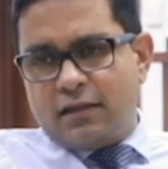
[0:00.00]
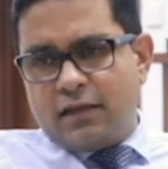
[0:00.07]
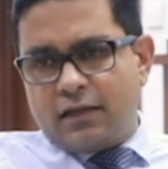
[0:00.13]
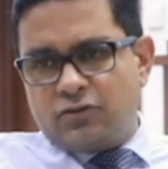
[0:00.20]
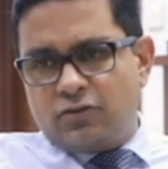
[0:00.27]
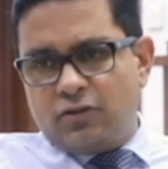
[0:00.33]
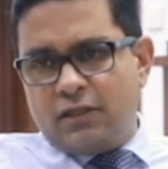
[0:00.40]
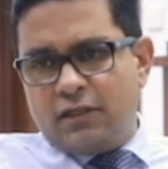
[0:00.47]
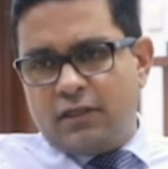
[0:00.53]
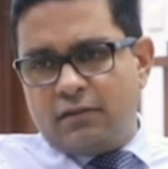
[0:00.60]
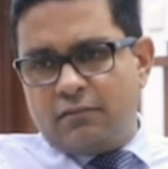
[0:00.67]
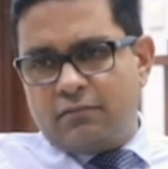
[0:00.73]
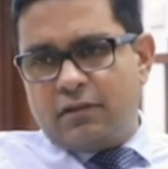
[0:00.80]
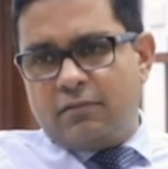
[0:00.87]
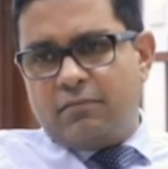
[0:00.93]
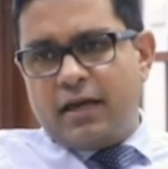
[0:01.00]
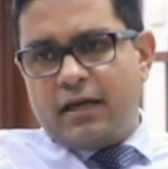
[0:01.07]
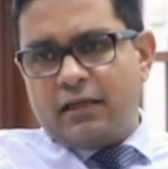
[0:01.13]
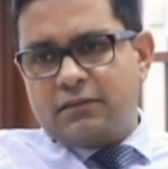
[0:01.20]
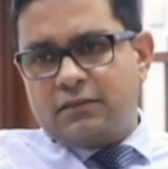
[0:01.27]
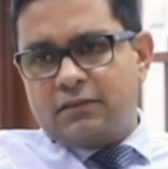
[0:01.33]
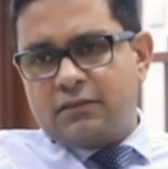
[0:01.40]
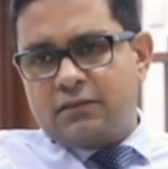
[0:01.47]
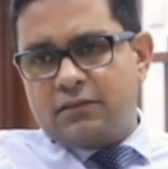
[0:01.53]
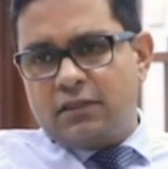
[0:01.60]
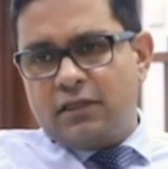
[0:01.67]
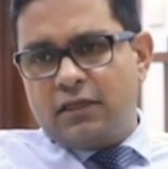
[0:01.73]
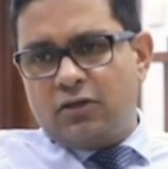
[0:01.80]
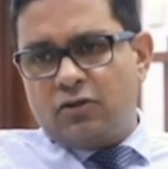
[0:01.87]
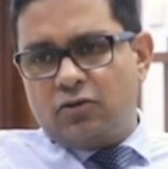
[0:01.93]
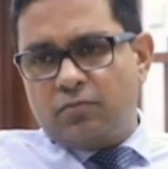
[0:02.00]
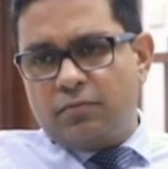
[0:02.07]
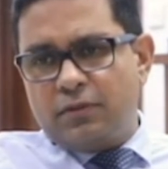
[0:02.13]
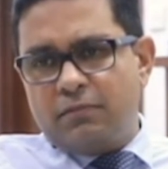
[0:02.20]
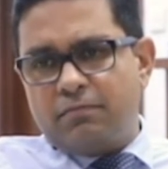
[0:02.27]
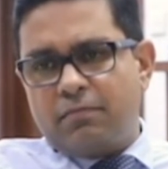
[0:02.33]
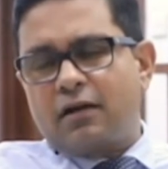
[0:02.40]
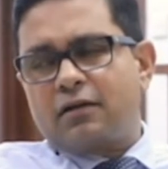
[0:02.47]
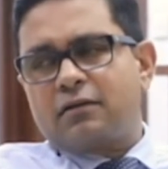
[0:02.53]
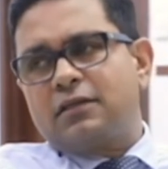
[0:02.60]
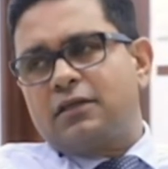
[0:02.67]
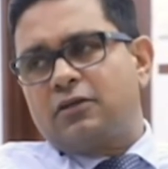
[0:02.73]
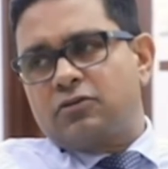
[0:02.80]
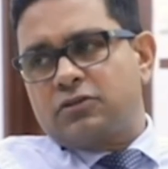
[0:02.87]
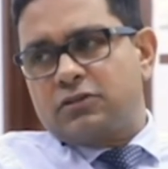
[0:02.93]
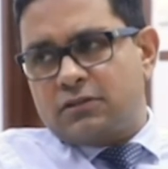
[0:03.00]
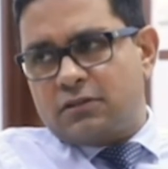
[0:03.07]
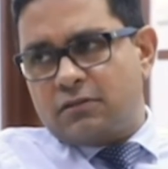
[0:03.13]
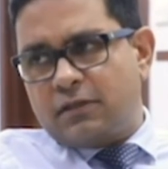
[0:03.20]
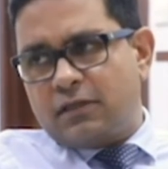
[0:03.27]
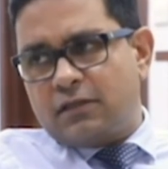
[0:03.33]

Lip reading: actually the banks need to be part of the ecosystem